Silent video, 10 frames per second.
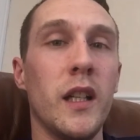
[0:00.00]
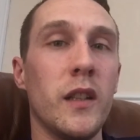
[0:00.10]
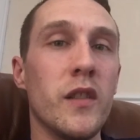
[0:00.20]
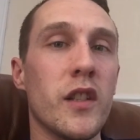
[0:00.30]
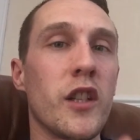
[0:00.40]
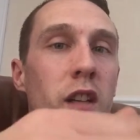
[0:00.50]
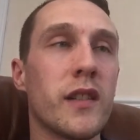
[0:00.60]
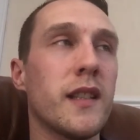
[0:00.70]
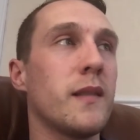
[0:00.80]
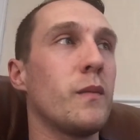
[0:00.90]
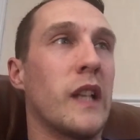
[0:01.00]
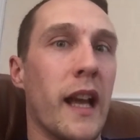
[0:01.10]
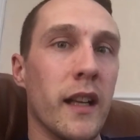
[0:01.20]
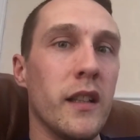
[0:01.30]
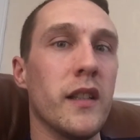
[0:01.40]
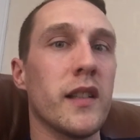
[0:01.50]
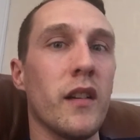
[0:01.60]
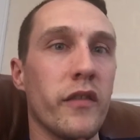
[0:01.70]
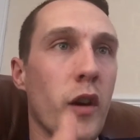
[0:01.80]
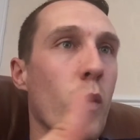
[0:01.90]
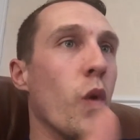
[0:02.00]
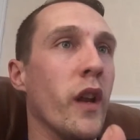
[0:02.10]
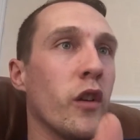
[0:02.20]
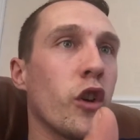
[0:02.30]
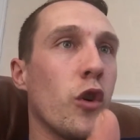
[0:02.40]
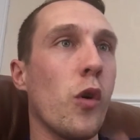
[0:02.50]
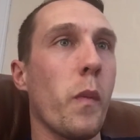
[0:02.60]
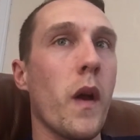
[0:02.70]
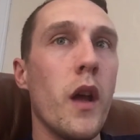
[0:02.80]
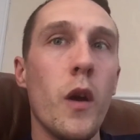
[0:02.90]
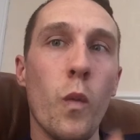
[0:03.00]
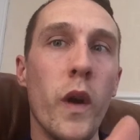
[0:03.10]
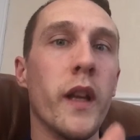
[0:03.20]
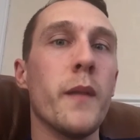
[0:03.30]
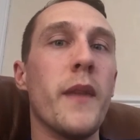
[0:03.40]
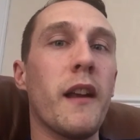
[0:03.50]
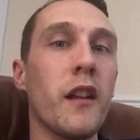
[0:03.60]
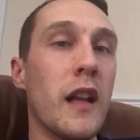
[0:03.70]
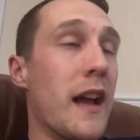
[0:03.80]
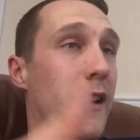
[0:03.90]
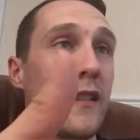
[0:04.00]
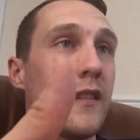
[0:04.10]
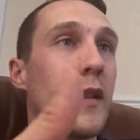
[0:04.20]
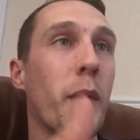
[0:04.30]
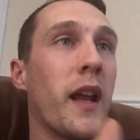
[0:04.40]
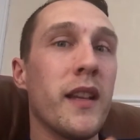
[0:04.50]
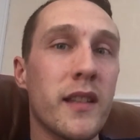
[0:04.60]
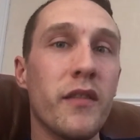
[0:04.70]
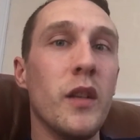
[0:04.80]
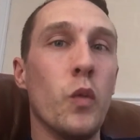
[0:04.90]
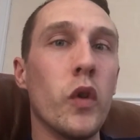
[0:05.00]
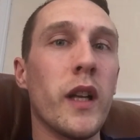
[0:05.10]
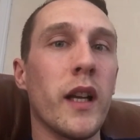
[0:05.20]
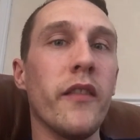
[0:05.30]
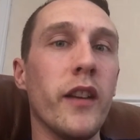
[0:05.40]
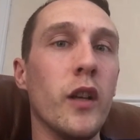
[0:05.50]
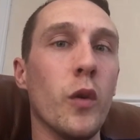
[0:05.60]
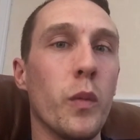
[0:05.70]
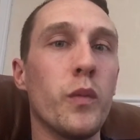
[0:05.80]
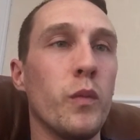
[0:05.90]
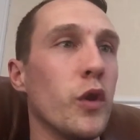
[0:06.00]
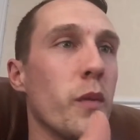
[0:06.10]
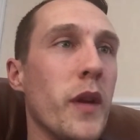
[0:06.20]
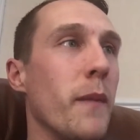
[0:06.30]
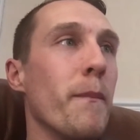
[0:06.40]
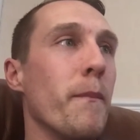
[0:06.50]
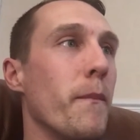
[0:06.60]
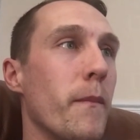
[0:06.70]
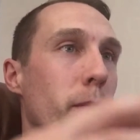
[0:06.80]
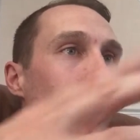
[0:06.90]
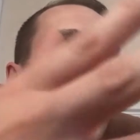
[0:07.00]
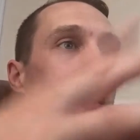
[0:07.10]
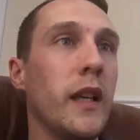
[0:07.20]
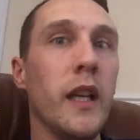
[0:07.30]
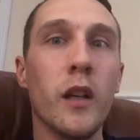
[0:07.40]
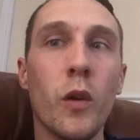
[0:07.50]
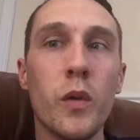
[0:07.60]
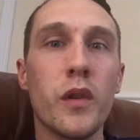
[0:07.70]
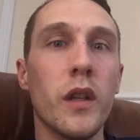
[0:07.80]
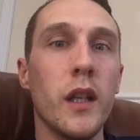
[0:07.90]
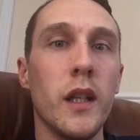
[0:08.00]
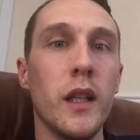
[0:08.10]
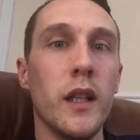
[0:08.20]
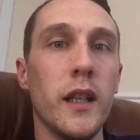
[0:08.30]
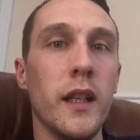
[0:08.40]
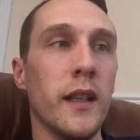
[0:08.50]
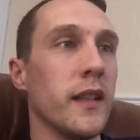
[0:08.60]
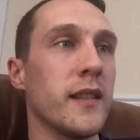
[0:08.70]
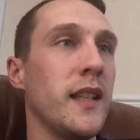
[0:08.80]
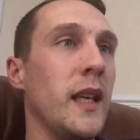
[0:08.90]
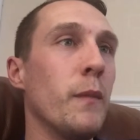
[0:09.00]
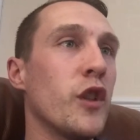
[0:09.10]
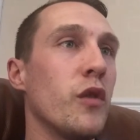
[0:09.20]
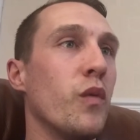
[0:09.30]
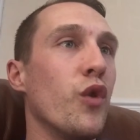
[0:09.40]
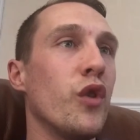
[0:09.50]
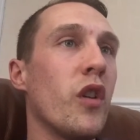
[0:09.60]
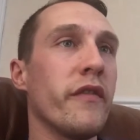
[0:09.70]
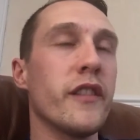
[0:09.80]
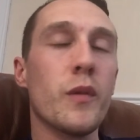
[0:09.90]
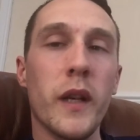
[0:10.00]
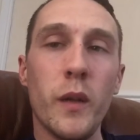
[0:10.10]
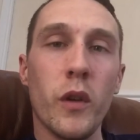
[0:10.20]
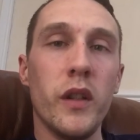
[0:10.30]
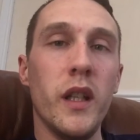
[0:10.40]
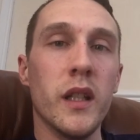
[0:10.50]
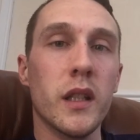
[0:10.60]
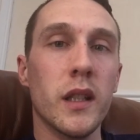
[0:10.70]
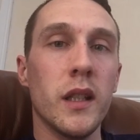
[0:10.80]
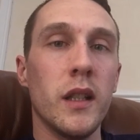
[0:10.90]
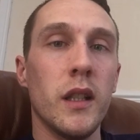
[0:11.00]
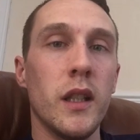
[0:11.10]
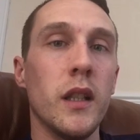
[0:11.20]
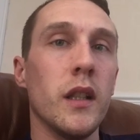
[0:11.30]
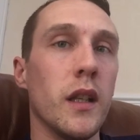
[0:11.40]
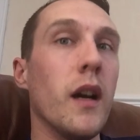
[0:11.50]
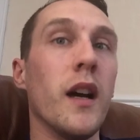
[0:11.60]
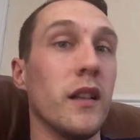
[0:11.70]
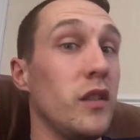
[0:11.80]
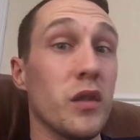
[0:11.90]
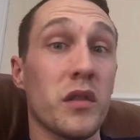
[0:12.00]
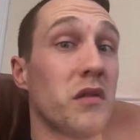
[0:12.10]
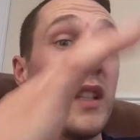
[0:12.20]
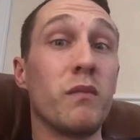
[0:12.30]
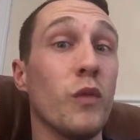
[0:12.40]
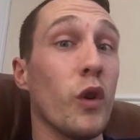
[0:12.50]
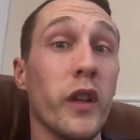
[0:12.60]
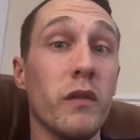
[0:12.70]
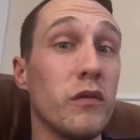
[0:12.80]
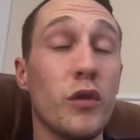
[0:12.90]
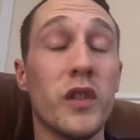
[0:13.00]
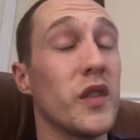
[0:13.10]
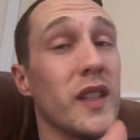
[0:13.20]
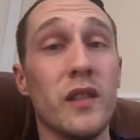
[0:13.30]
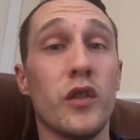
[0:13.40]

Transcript: there's a chance of getting yourself winning a cup, winning a medal, and the players, if they won that FA Cup, would have been heroes. in this team which have won nothing for 21 years. And he just didn't want it. Just didn't